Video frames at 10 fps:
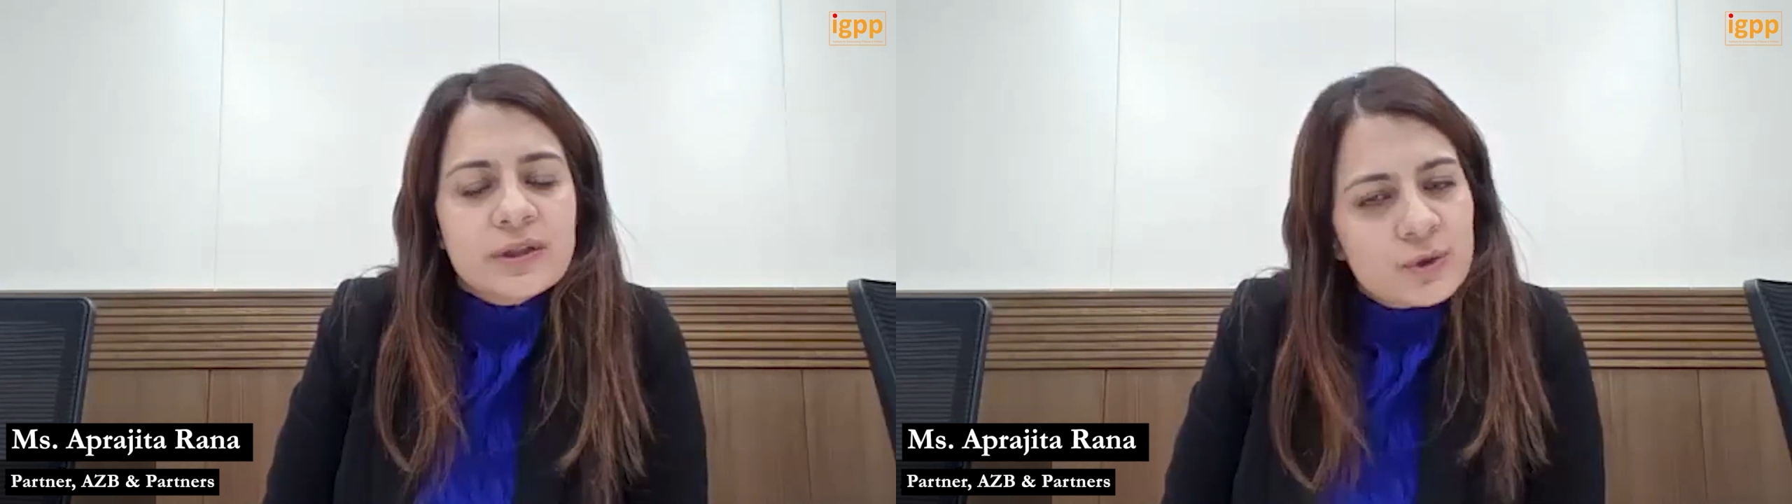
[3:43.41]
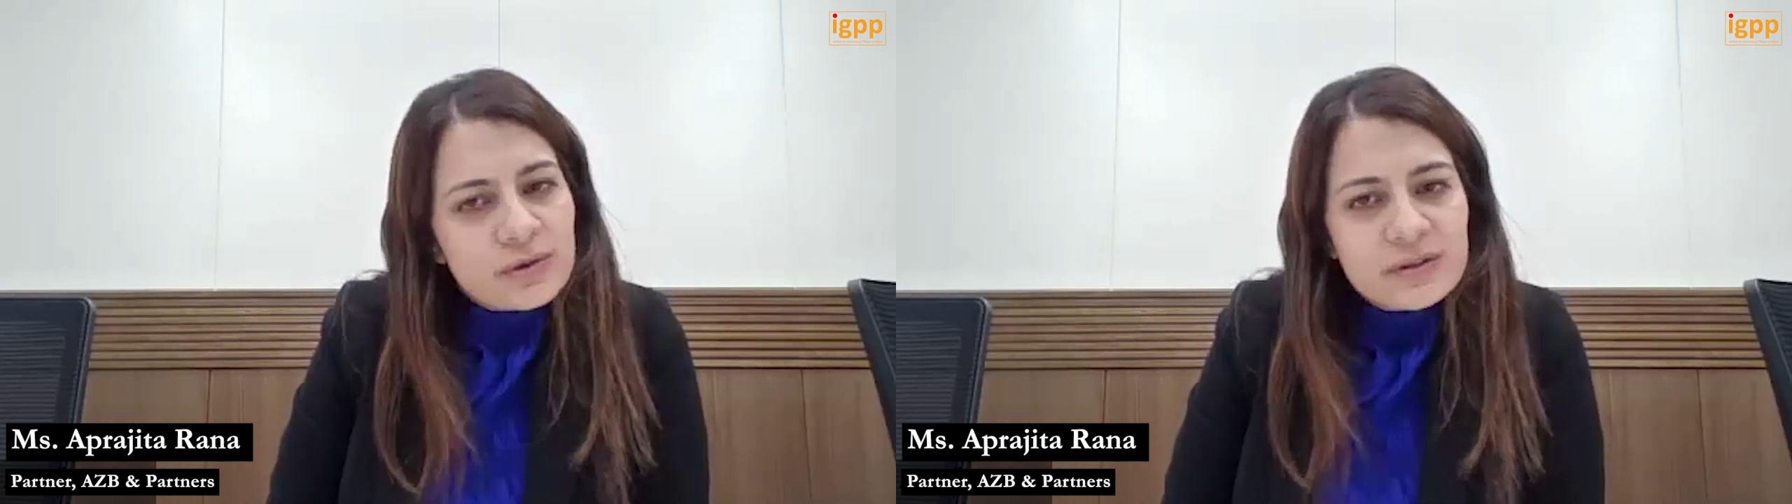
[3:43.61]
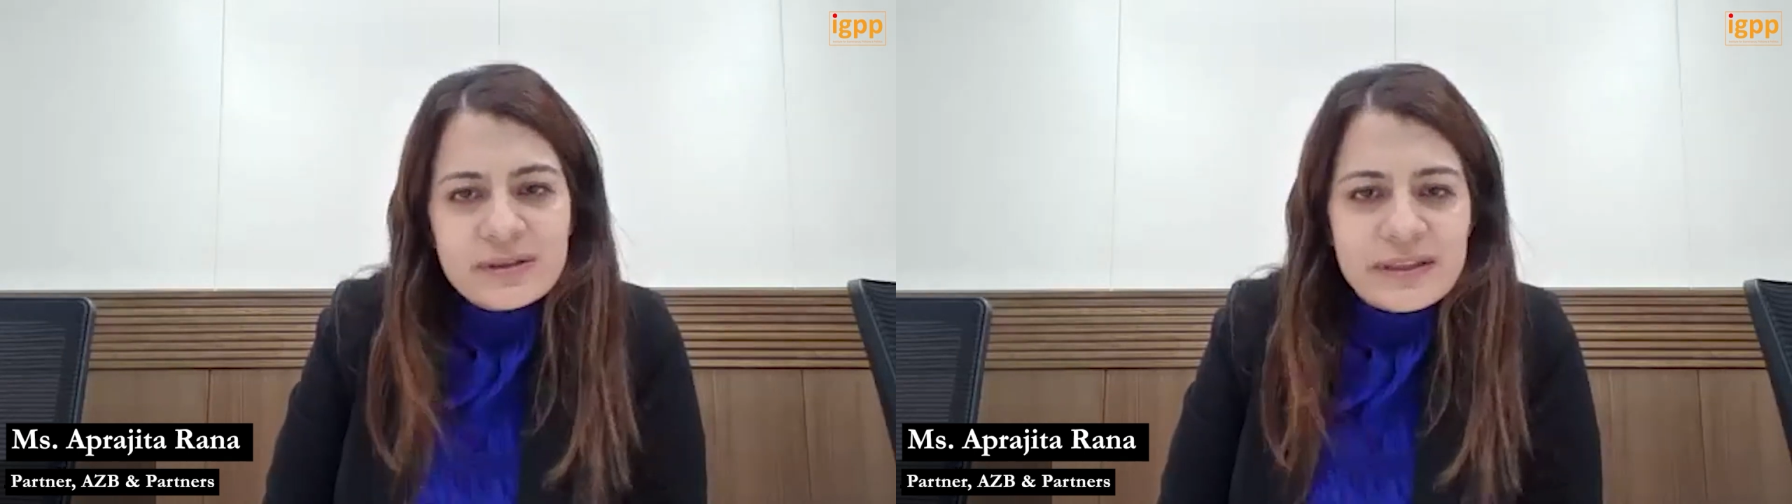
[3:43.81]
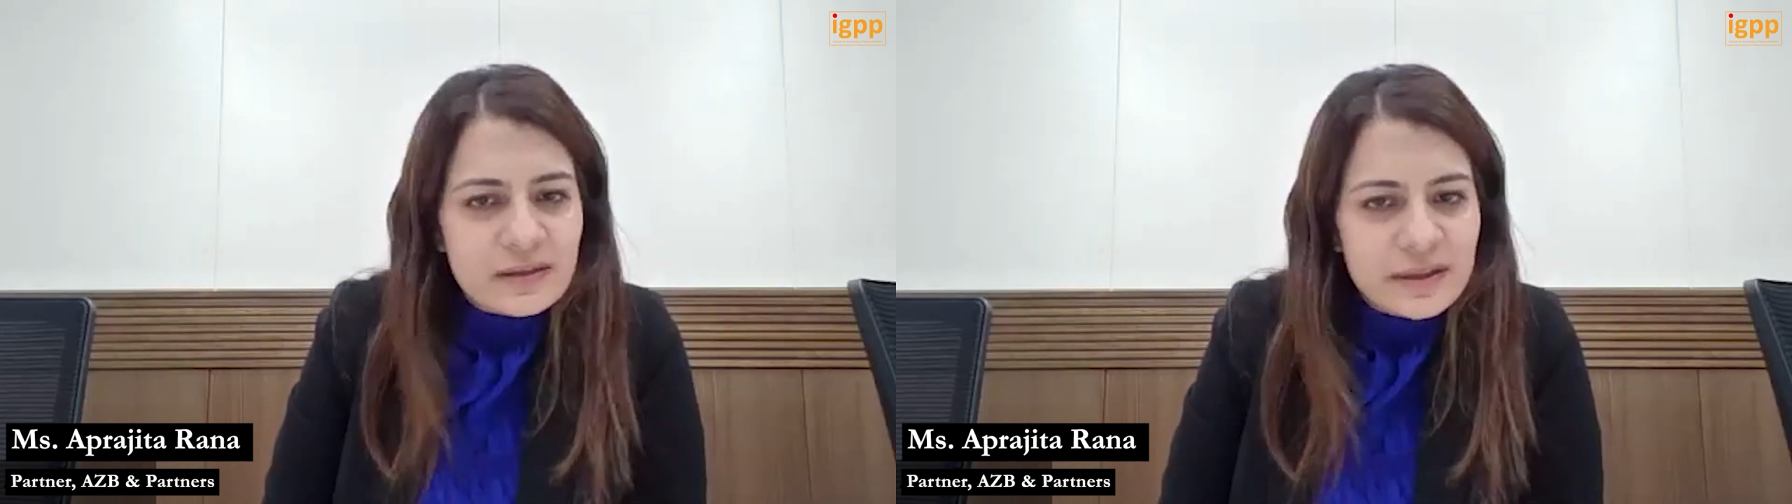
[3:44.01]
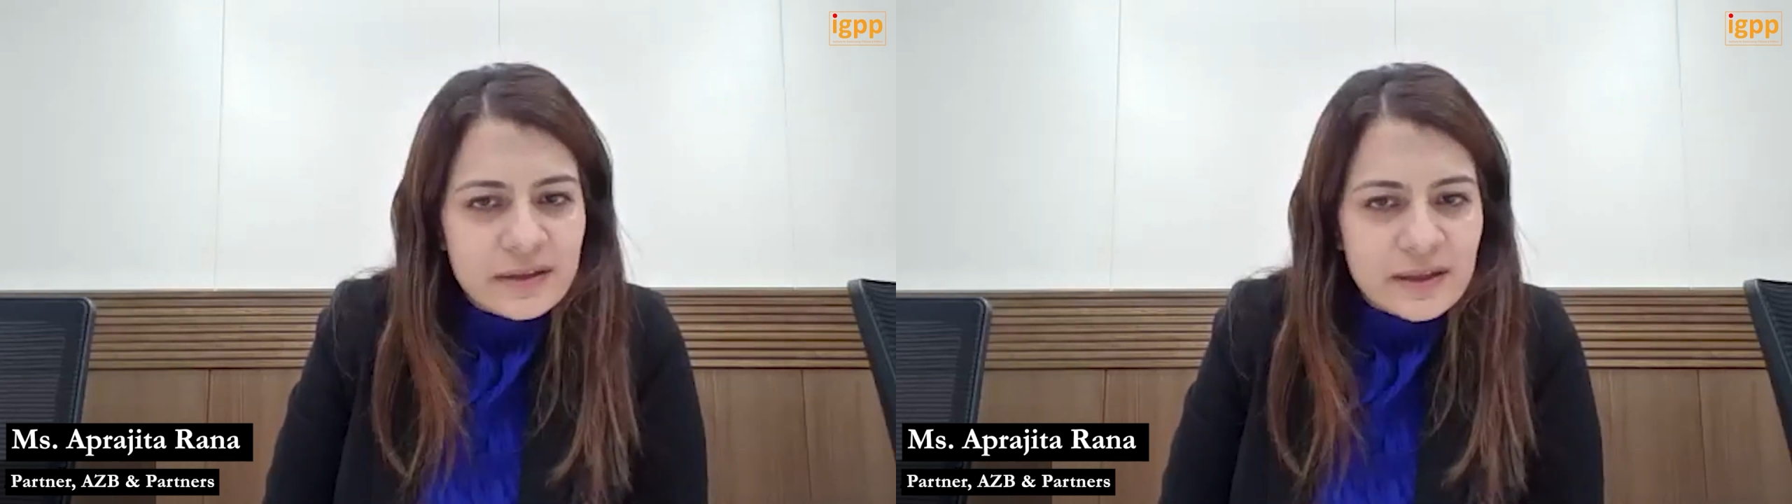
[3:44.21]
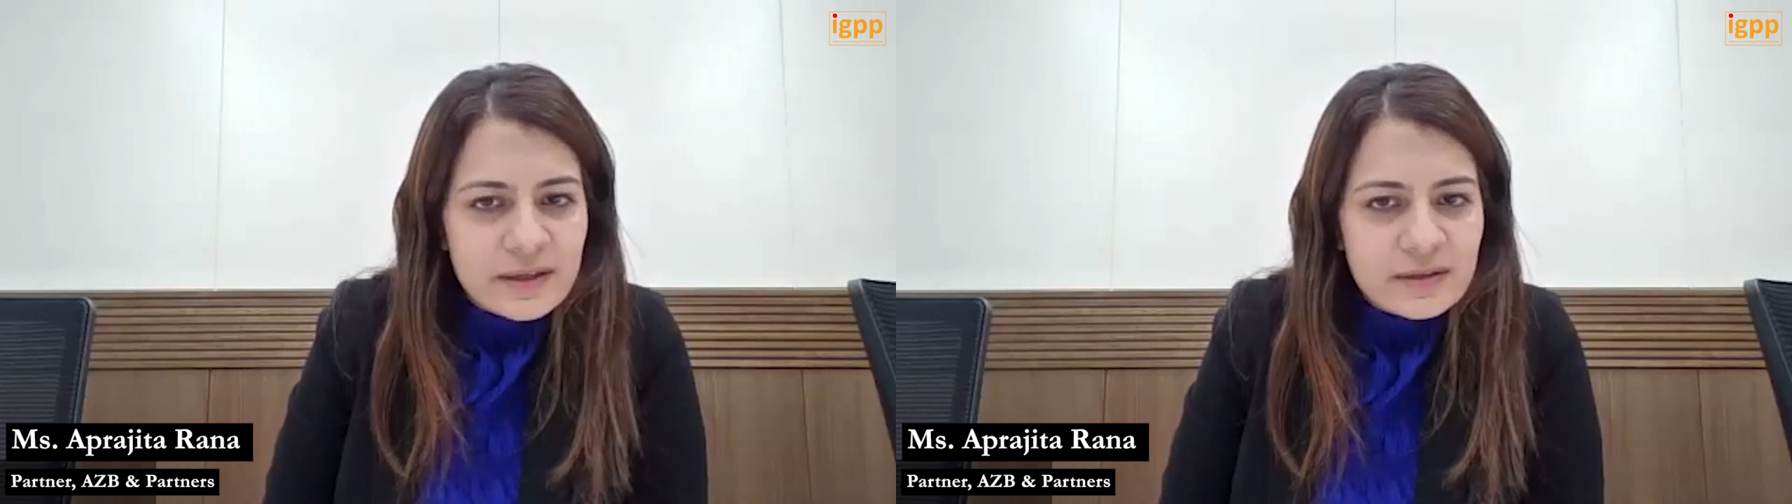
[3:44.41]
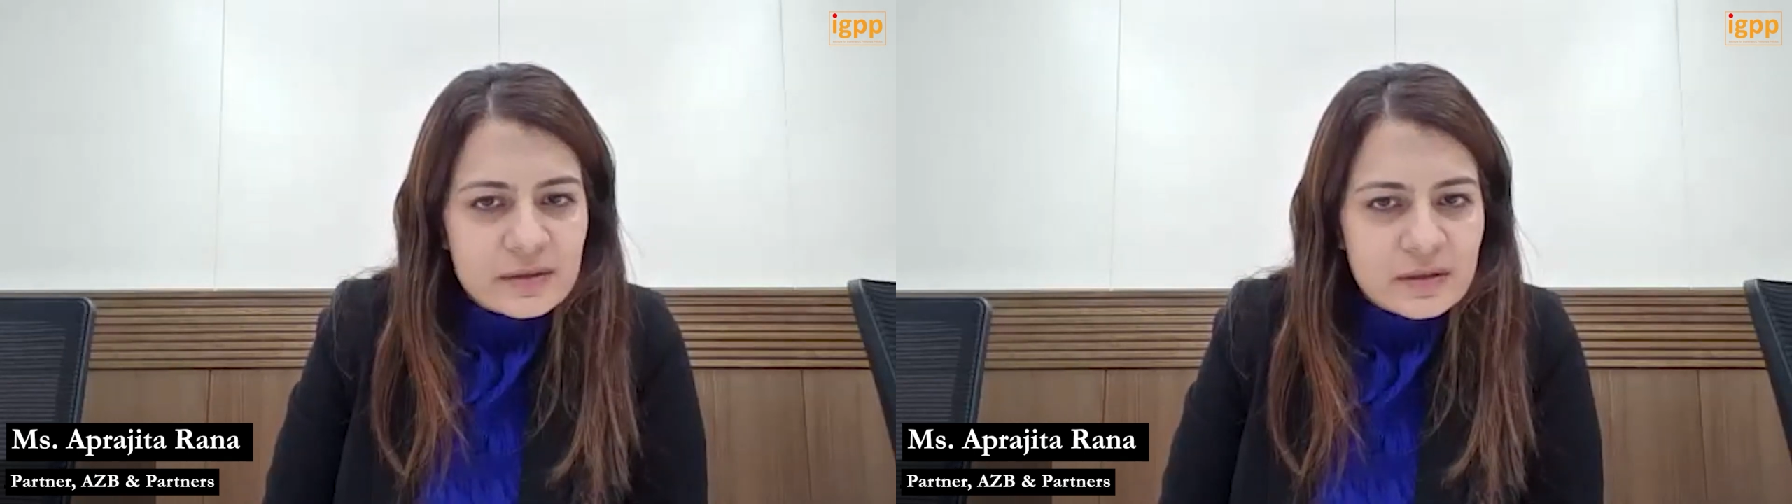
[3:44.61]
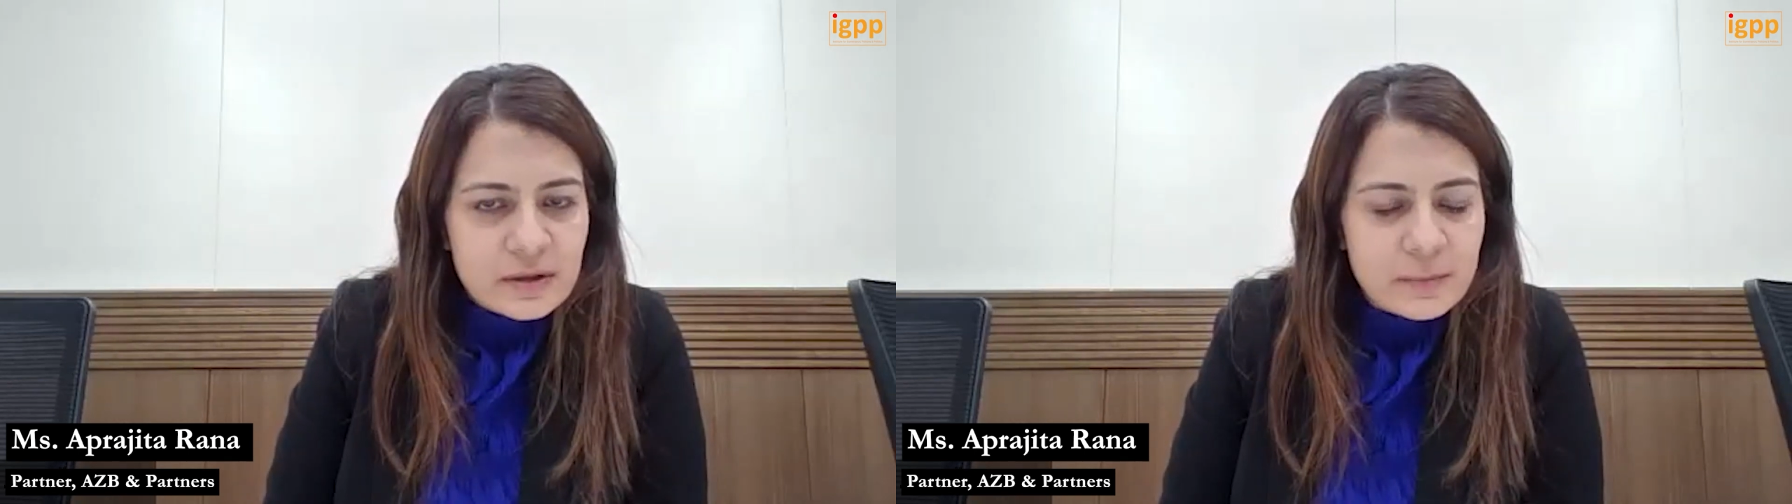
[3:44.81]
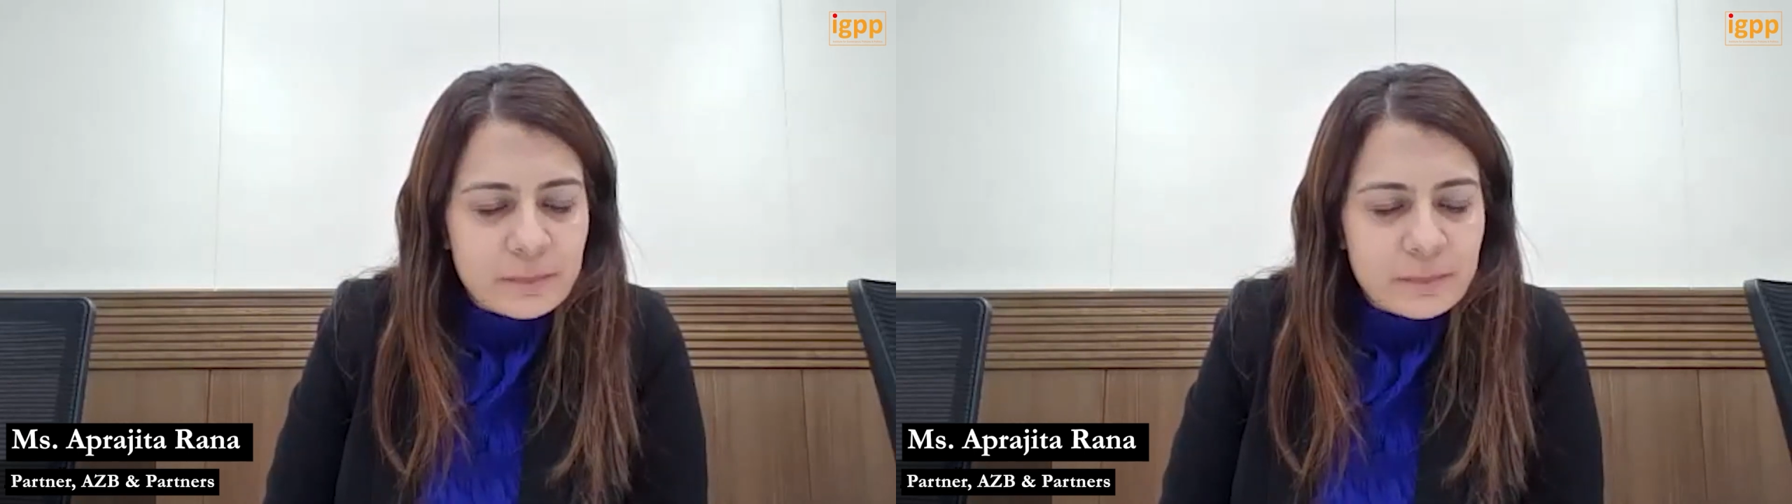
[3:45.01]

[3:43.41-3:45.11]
ensure that the data is